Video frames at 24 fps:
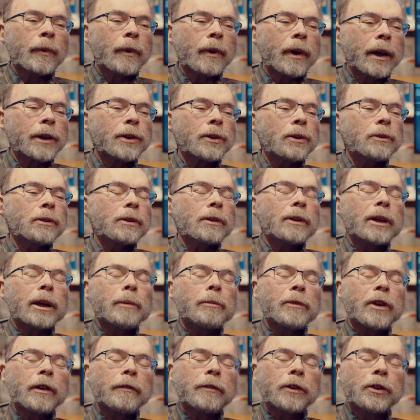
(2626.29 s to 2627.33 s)
I don't
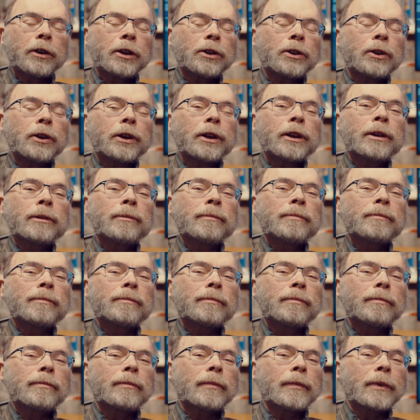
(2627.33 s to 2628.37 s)
claim they're very good,
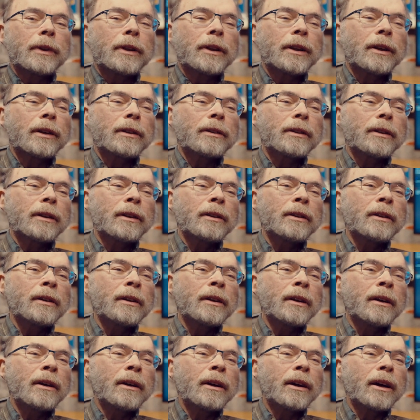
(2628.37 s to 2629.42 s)
but
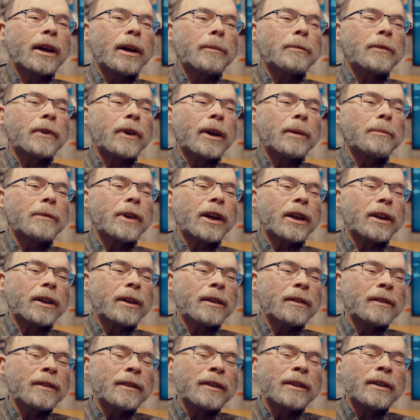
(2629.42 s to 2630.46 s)
I'm not
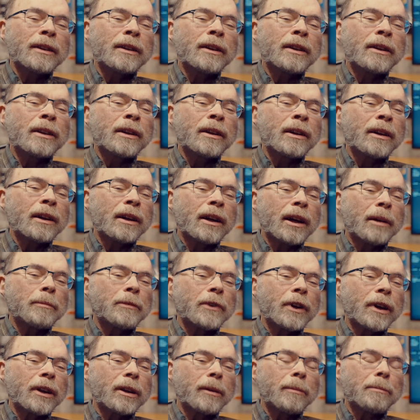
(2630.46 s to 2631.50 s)
a
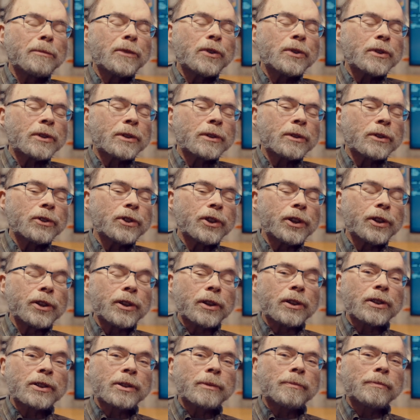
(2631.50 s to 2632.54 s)
musical
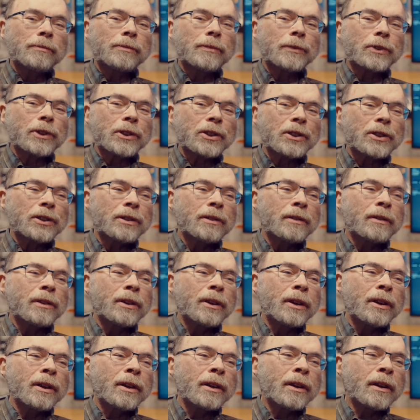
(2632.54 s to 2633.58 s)
genius. Just
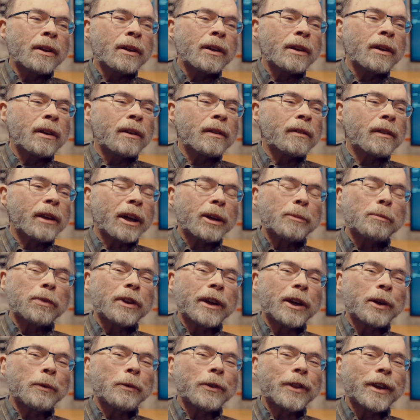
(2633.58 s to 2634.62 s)
like
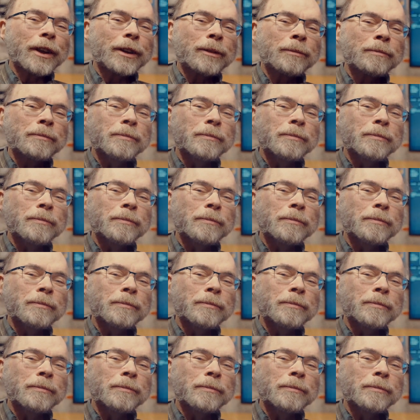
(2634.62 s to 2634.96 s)
playing with it.